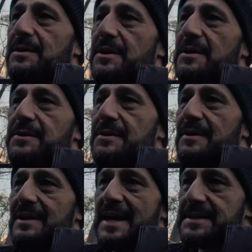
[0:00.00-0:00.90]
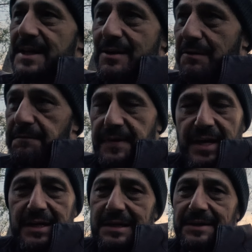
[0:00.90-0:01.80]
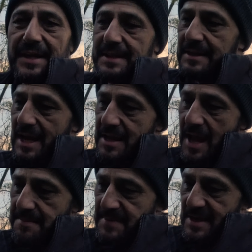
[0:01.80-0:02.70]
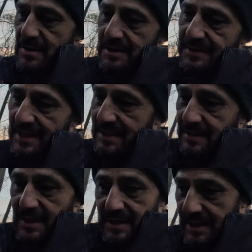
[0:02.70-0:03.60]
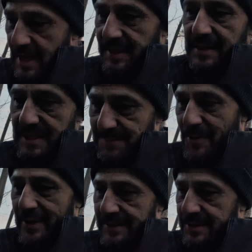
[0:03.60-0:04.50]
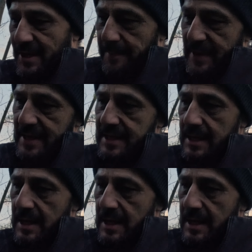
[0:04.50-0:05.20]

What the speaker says: the lexical field and beyond, again, exploring the topic.